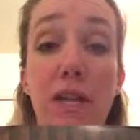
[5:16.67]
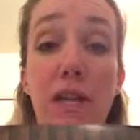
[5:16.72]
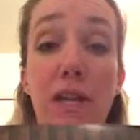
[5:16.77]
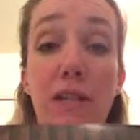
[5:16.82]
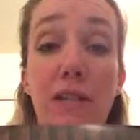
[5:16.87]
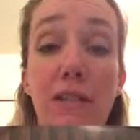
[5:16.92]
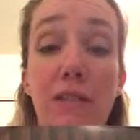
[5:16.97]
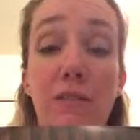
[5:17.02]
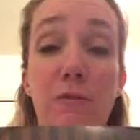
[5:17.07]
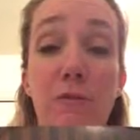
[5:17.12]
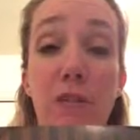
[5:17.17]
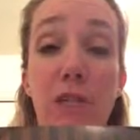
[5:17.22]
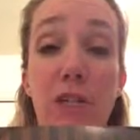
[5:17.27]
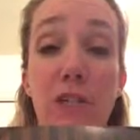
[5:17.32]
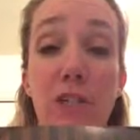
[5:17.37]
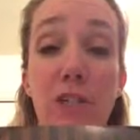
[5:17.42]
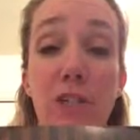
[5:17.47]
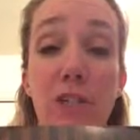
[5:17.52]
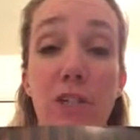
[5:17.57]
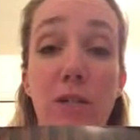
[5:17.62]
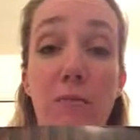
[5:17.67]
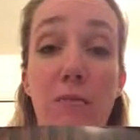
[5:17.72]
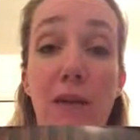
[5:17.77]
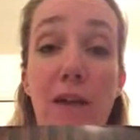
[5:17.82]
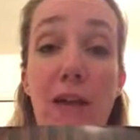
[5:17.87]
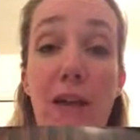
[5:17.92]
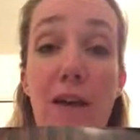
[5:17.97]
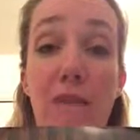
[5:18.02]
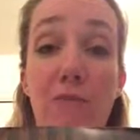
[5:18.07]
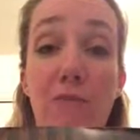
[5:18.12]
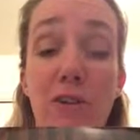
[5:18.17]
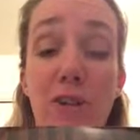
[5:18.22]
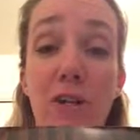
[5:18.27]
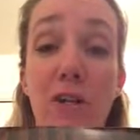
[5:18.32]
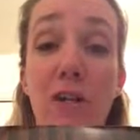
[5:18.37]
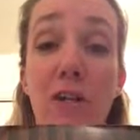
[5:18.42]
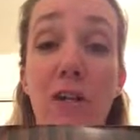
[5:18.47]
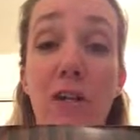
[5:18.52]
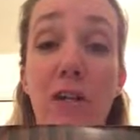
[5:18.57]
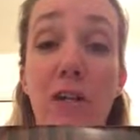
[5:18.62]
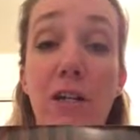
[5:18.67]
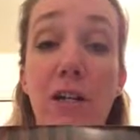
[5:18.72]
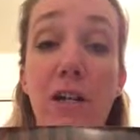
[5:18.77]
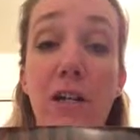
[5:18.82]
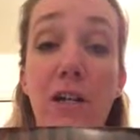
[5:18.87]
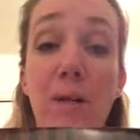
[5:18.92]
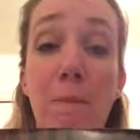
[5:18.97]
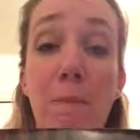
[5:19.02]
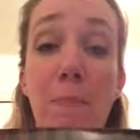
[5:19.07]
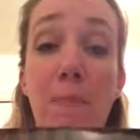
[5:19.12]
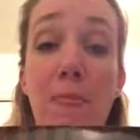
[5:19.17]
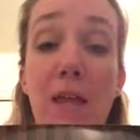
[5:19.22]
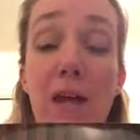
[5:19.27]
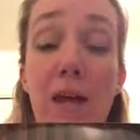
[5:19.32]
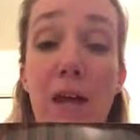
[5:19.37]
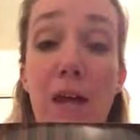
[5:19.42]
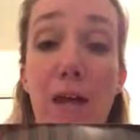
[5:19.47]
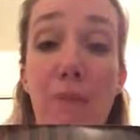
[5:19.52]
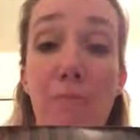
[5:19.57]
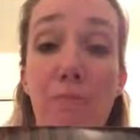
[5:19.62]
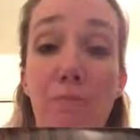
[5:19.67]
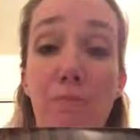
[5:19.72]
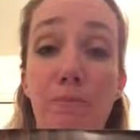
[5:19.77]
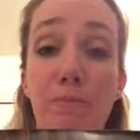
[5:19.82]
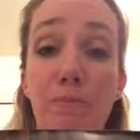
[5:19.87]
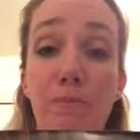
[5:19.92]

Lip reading: and the relationship I have with her, I